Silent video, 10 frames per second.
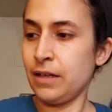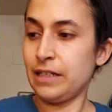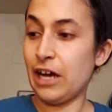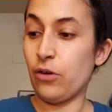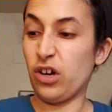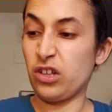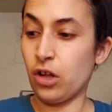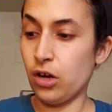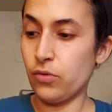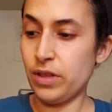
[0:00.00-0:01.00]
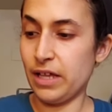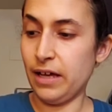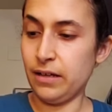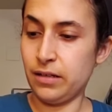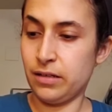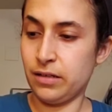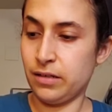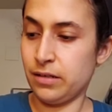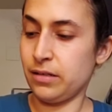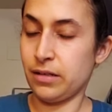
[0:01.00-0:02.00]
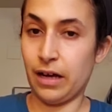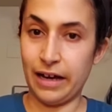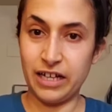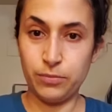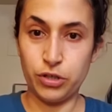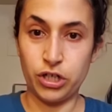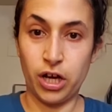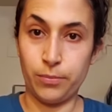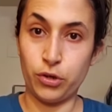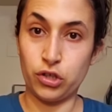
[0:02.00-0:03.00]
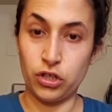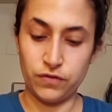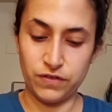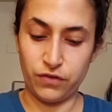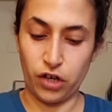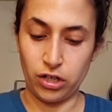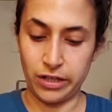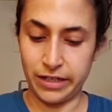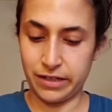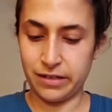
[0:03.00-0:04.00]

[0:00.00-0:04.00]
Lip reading: Now, along with that, I'm gonna put a couple cloves of garlic.